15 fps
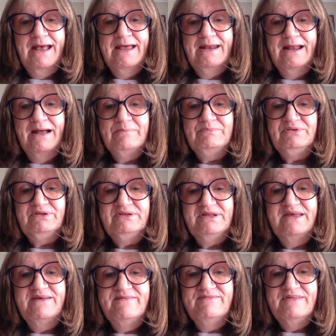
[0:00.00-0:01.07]
And I
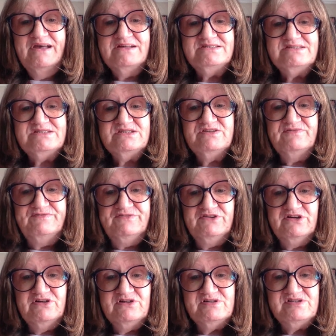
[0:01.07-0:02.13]
believe that's the
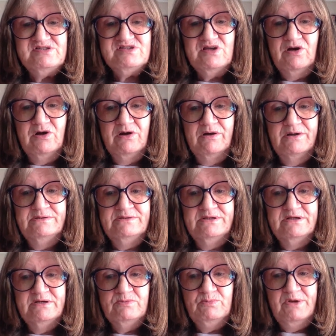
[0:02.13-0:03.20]
verse on
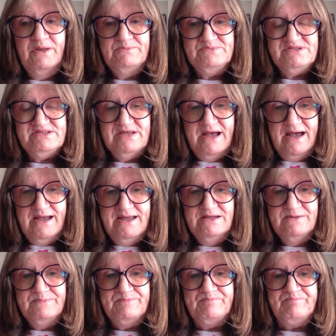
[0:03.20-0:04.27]
their website.